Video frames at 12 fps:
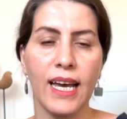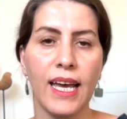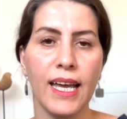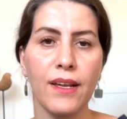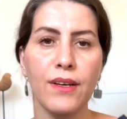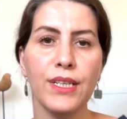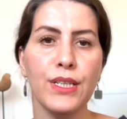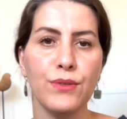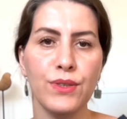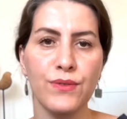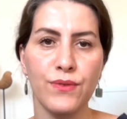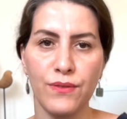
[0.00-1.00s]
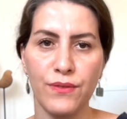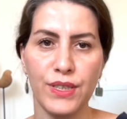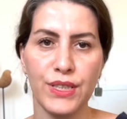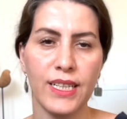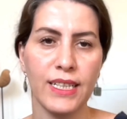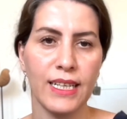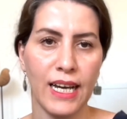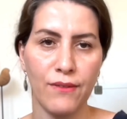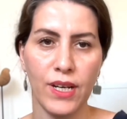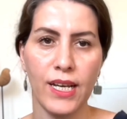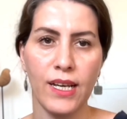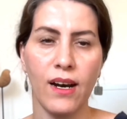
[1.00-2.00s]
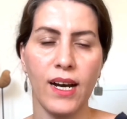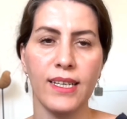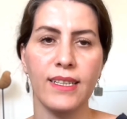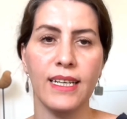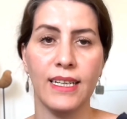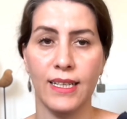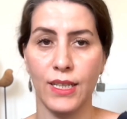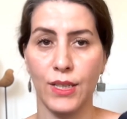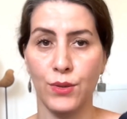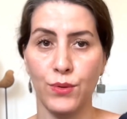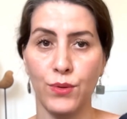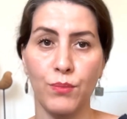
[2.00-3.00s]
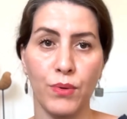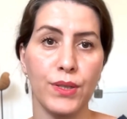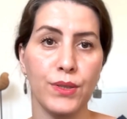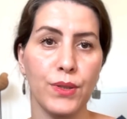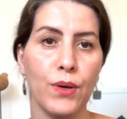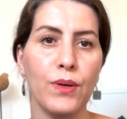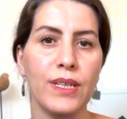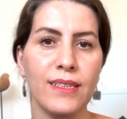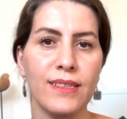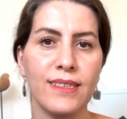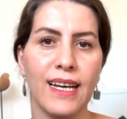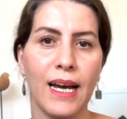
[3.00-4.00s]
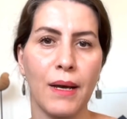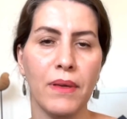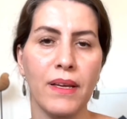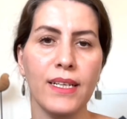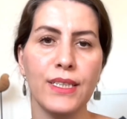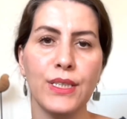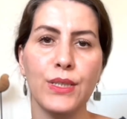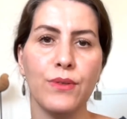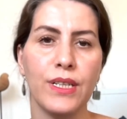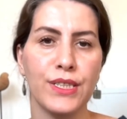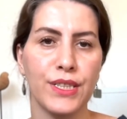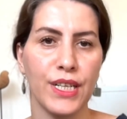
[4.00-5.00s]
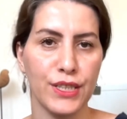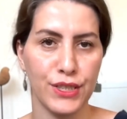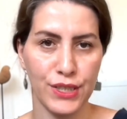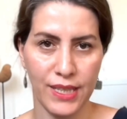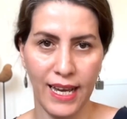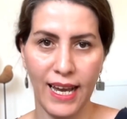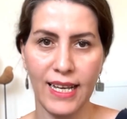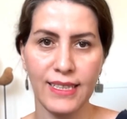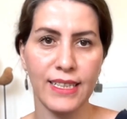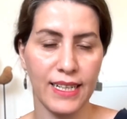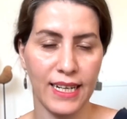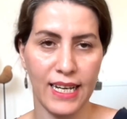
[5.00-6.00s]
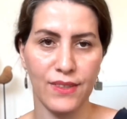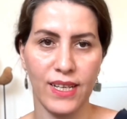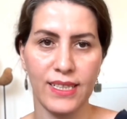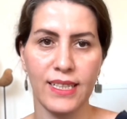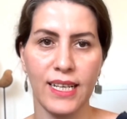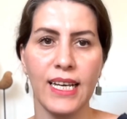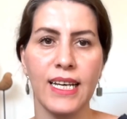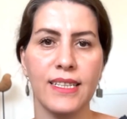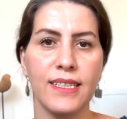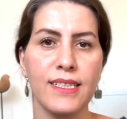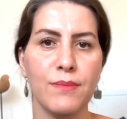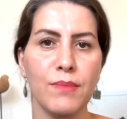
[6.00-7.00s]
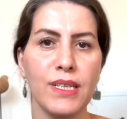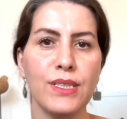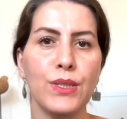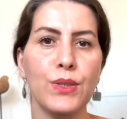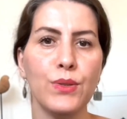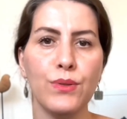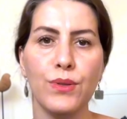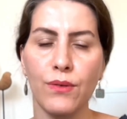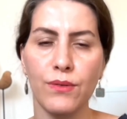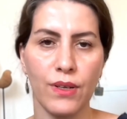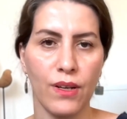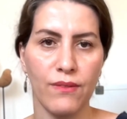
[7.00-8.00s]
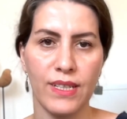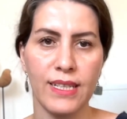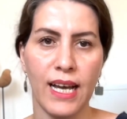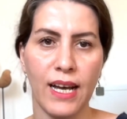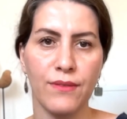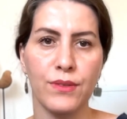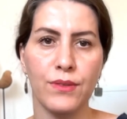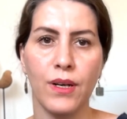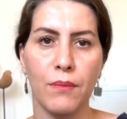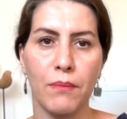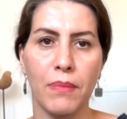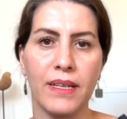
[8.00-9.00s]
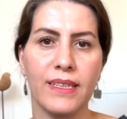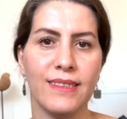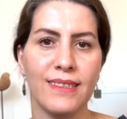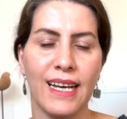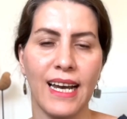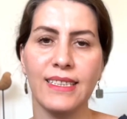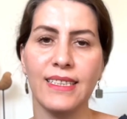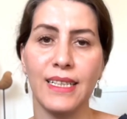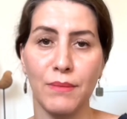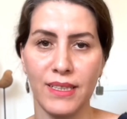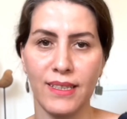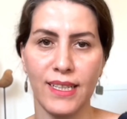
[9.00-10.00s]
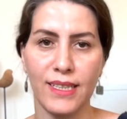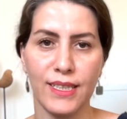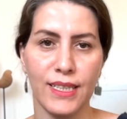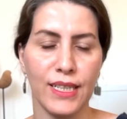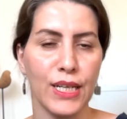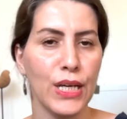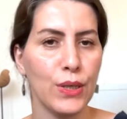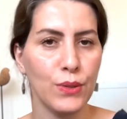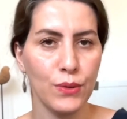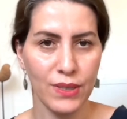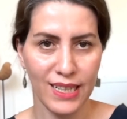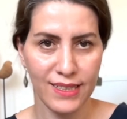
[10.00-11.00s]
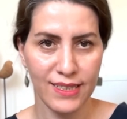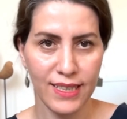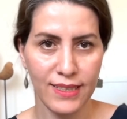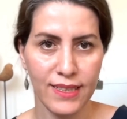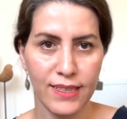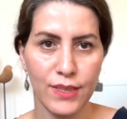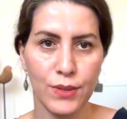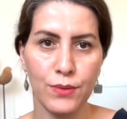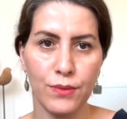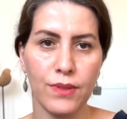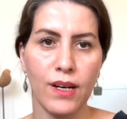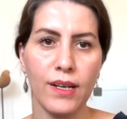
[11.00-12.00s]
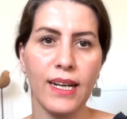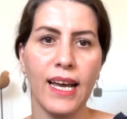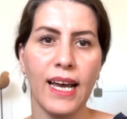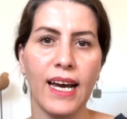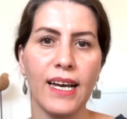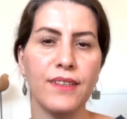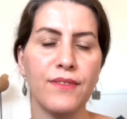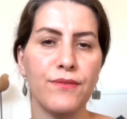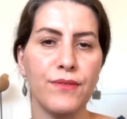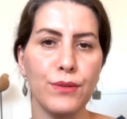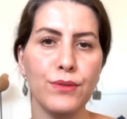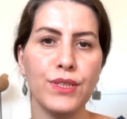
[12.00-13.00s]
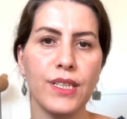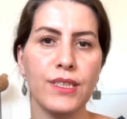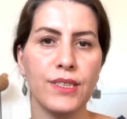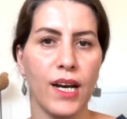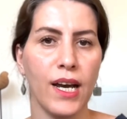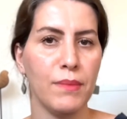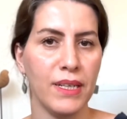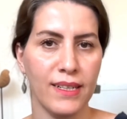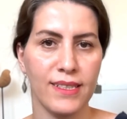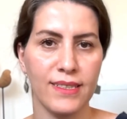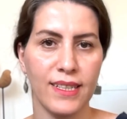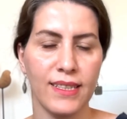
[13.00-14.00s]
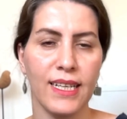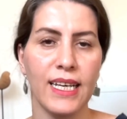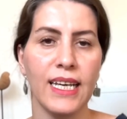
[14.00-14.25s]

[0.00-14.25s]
Another useful feature in Canva AI 2.0 is the ability to schedule tasks in advance. This means you don't always have to complete a task immediately. You can set it to run at a future time instead.